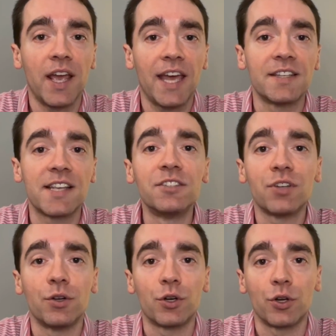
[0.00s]
And
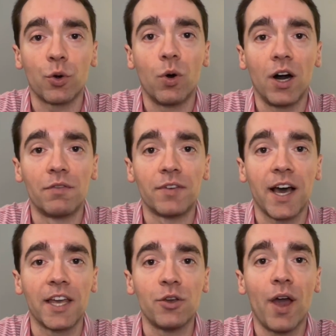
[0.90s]
essentially, in order to
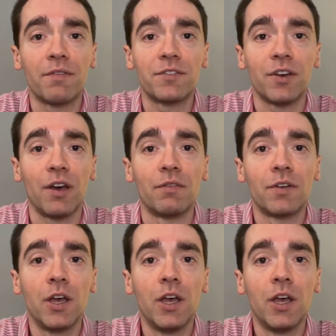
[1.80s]
qualify, you have to have